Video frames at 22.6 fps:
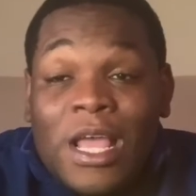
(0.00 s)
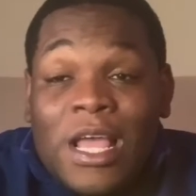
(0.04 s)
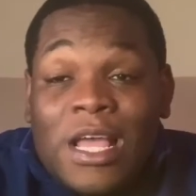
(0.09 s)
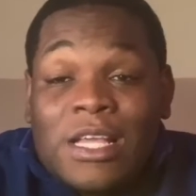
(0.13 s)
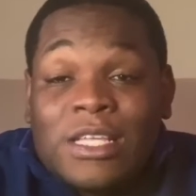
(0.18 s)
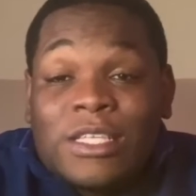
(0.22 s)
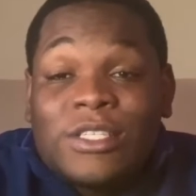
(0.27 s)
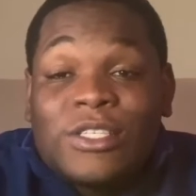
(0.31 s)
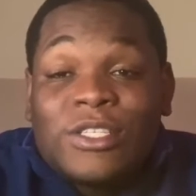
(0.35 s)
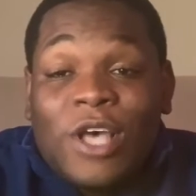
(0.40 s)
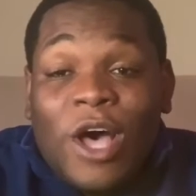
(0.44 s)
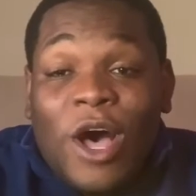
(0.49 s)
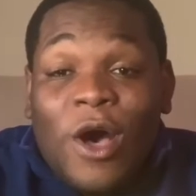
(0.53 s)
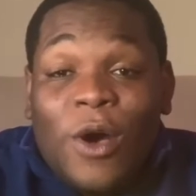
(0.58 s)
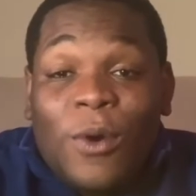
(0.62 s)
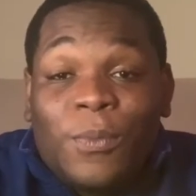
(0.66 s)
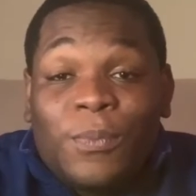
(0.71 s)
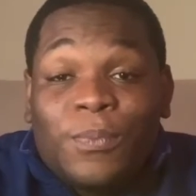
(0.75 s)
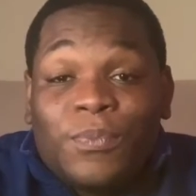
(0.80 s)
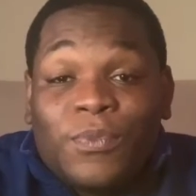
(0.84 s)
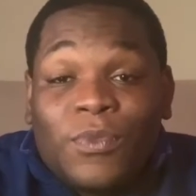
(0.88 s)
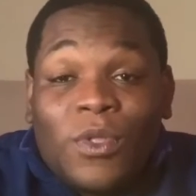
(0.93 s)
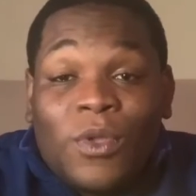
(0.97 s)

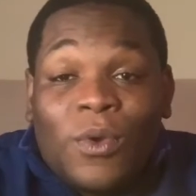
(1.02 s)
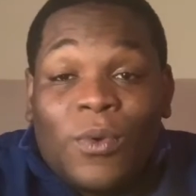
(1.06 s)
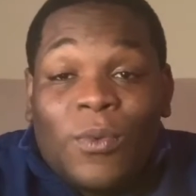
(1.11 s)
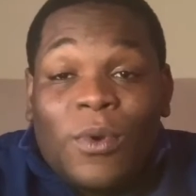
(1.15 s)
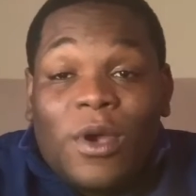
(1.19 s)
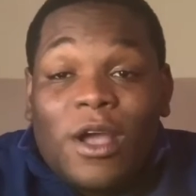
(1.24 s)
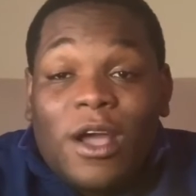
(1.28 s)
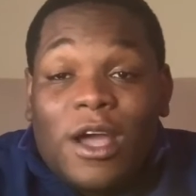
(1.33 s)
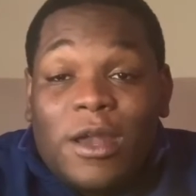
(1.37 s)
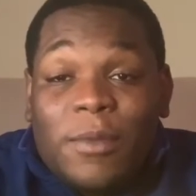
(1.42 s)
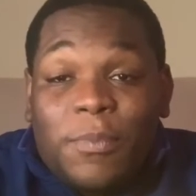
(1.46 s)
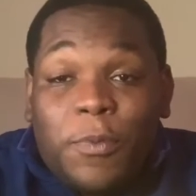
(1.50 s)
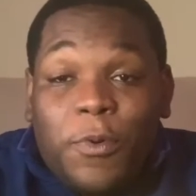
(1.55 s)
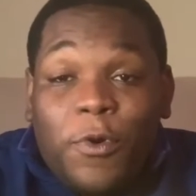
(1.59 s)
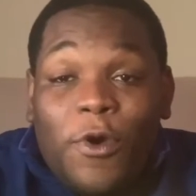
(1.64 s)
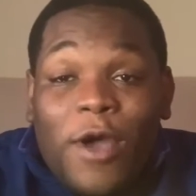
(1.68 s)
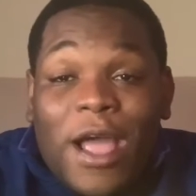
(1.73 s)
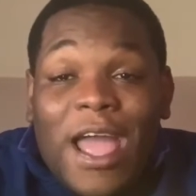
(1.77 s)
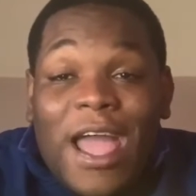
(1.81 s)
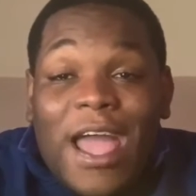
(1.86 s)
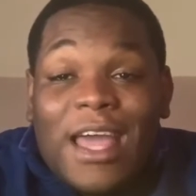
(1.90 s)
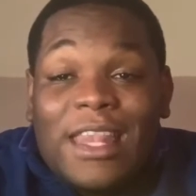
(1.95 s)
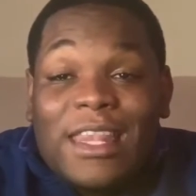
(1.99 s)
So, we're going to
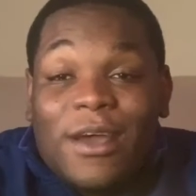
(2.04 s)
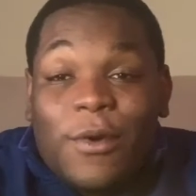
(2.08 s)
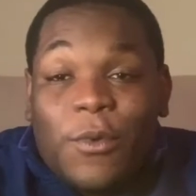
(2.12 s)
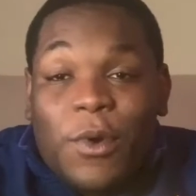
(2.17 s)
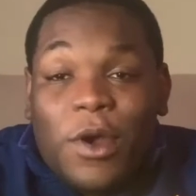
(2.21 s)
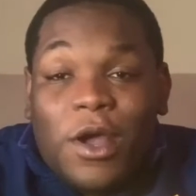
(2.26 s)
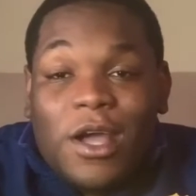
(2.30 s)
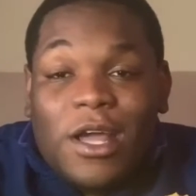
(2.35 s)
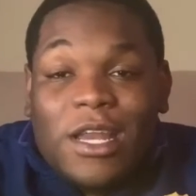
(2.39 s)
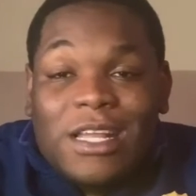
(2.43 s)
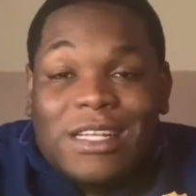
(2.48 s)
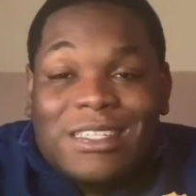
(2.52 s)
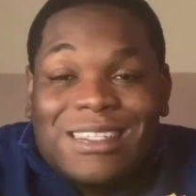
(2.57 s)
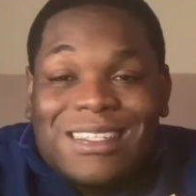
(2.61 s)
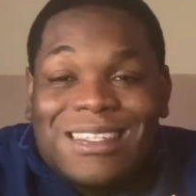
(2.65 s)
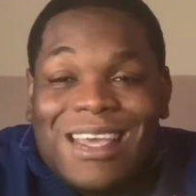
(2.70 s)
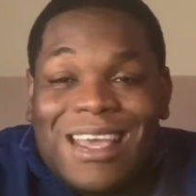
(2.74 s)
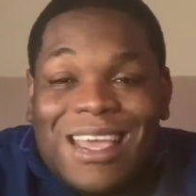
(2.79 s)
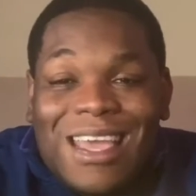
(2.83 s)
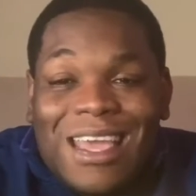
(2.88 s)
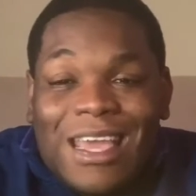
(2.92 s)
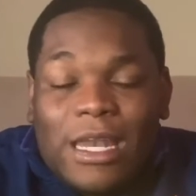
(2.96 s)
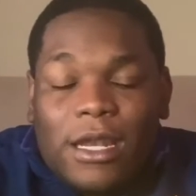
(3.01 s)
pray and then we're going to
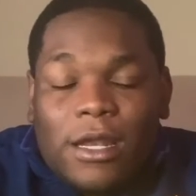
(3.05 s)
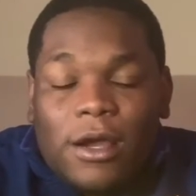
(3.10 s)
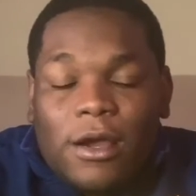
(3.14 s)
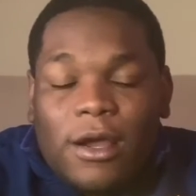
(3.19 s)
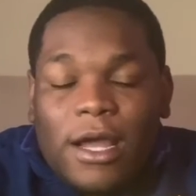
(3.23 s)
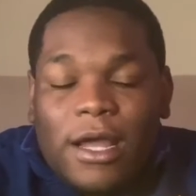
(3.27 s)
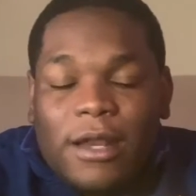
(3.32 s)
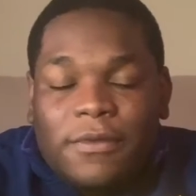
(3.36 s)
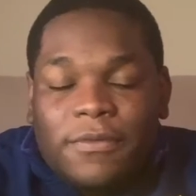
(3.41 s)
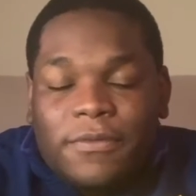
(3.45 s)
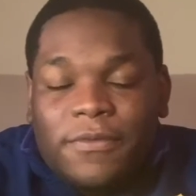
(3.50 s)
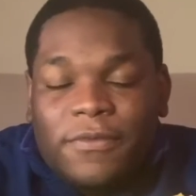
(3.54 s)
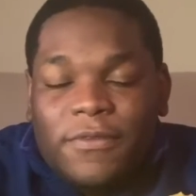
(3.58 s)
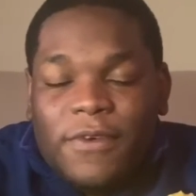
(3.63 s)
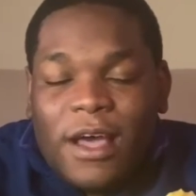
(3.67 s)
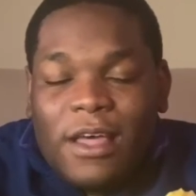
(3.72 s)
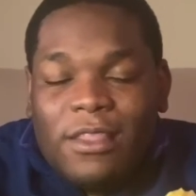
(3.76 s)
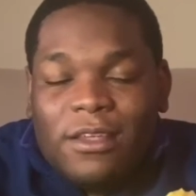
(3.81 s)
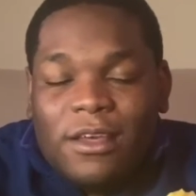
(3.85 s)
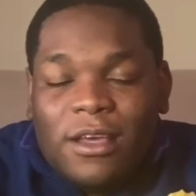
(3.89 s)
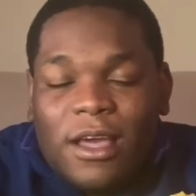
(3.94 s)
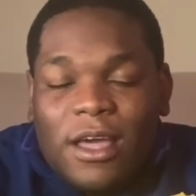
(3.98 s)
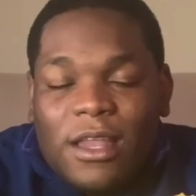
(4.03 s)
dig in, all right?
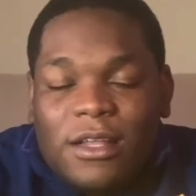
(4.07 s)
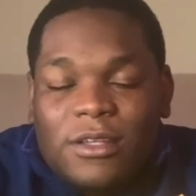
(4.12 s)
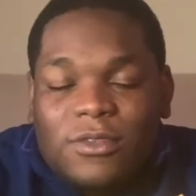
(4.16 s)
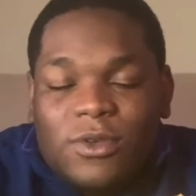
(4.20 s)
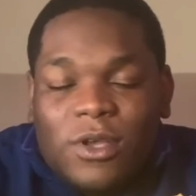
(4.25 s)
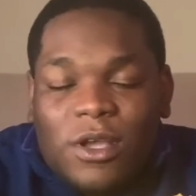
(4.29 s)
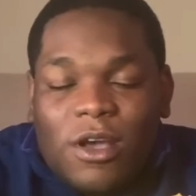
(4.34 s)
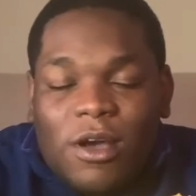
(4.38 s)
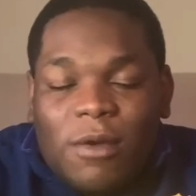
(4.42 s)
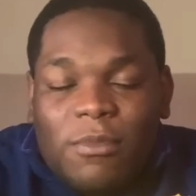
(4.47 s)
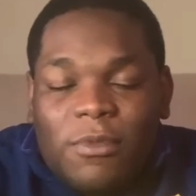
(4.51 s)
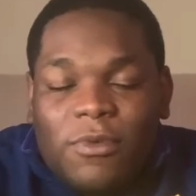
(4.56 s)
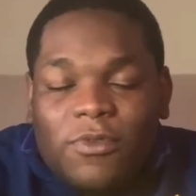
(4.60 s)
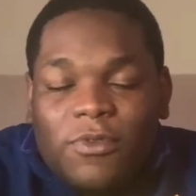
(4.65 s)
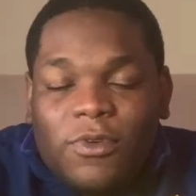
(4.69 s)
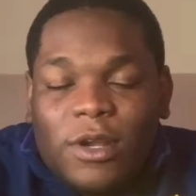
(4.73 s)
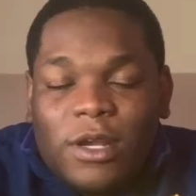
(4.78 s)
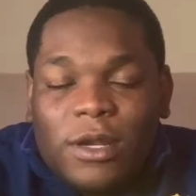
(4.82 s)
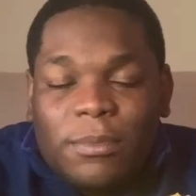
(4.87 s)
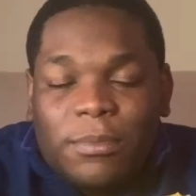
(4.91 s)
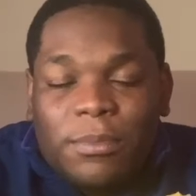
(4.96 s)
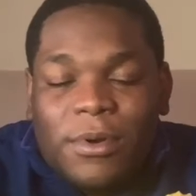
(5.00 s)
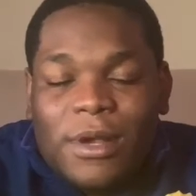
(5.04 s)
Father God, as we come before
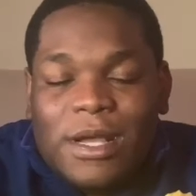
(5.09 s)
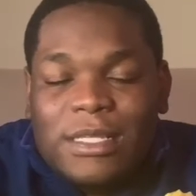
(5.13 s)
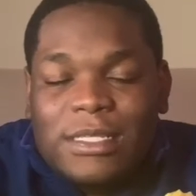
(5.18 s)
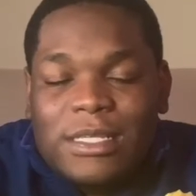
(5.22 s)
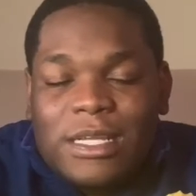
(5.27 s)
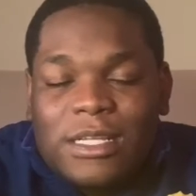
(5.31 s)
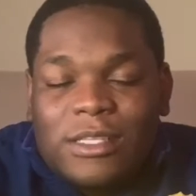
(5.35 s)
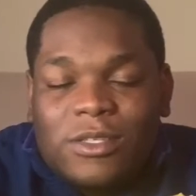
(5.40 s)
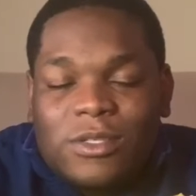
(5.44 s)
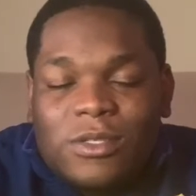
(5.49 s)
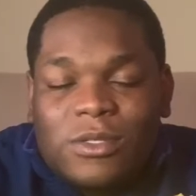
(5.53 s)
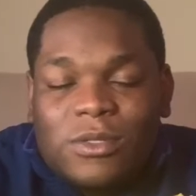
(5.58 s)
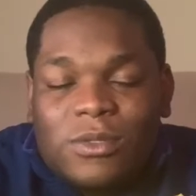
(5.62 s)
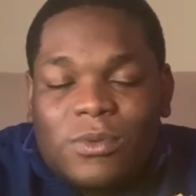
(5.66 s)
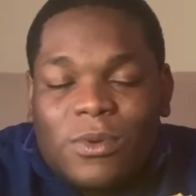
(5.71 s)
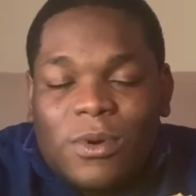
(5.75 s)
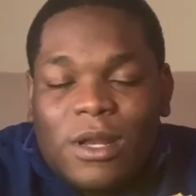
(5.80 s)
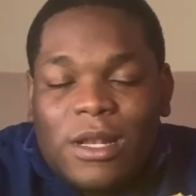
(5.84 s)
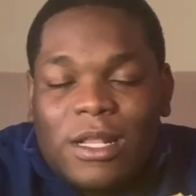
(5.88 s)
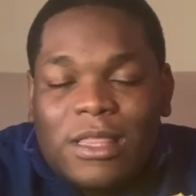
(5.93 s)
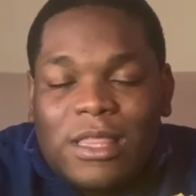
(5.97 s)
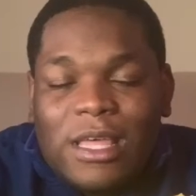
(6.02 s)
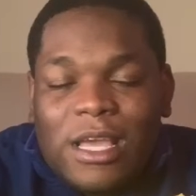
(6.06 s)
in your presence, we
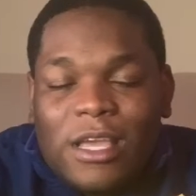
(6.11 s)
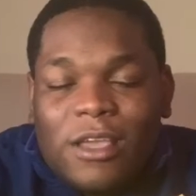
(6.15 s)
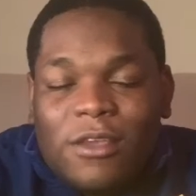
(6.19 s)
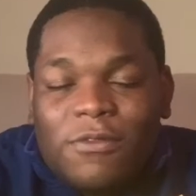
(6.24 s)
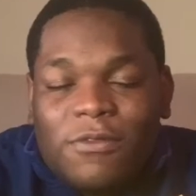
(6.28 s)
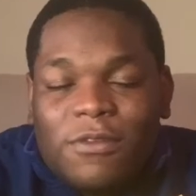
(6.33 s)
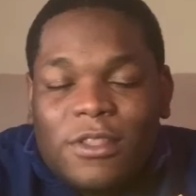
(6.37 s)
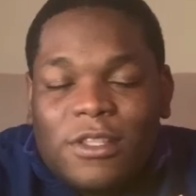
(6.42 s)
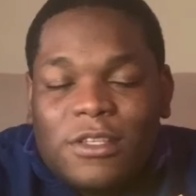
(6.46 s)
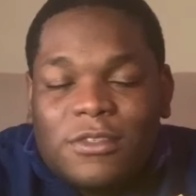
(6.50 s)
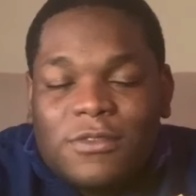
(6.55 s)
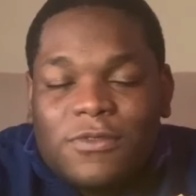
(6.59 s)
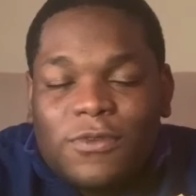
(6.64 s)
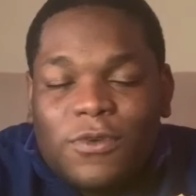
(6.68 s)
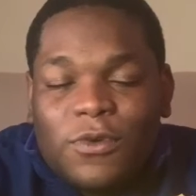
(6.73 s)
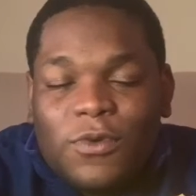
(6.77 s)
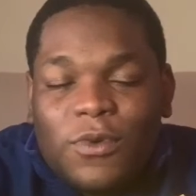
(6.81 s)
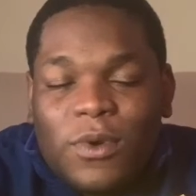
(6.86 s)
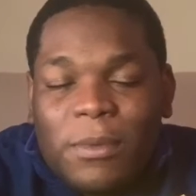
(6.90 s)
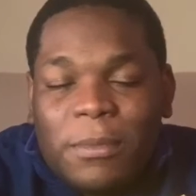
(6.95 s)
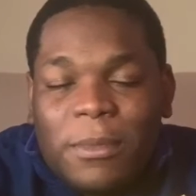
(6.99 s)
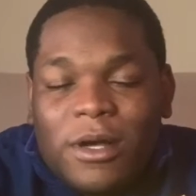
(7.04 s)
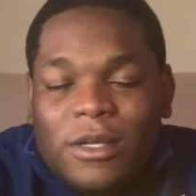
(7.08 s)
want to thank you for this food
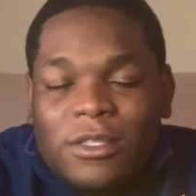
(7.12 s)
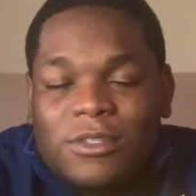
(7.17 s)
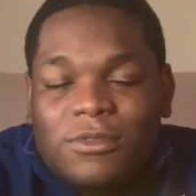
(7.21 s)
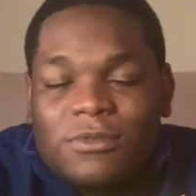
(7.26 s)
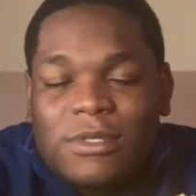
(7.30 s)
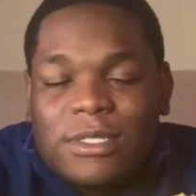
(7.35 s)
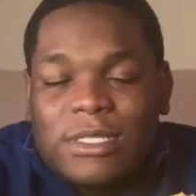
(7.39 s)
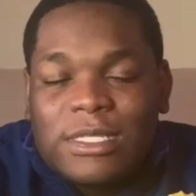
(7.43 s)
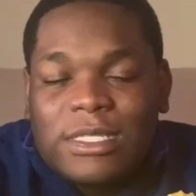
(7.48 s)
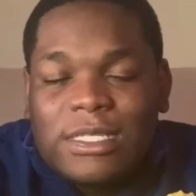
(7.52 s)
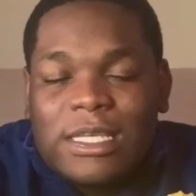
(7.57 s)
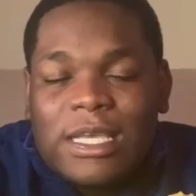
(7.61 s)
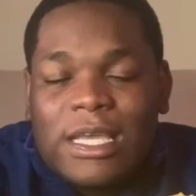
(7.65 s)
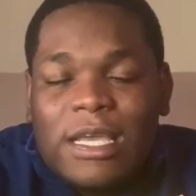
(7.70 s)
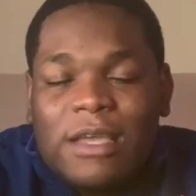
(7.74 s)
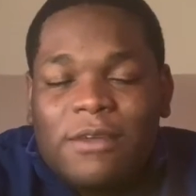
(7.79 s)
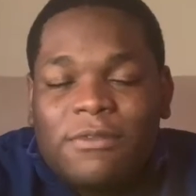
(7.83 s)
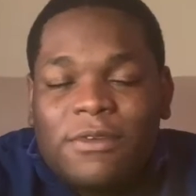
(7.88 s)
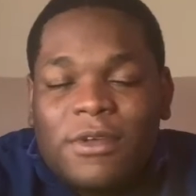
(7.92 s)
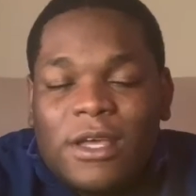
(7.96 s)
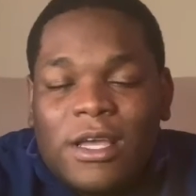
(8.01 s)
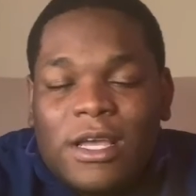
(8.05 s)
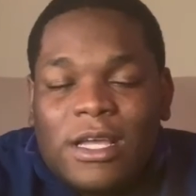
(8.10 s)
we're about to
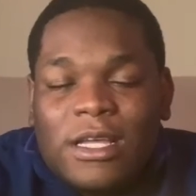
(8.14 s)
receive.